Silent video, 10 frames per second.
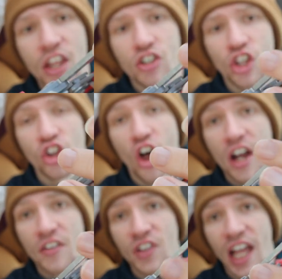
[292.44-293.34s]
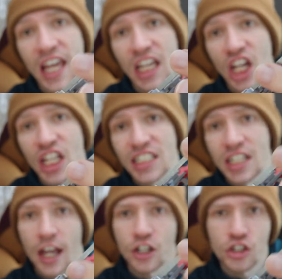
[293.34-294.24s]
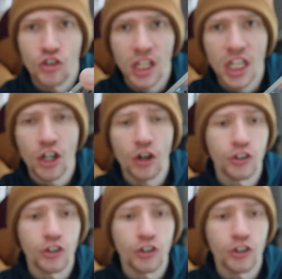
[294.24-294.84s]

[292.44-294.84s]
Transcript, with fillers: There's a lot of like texturing here.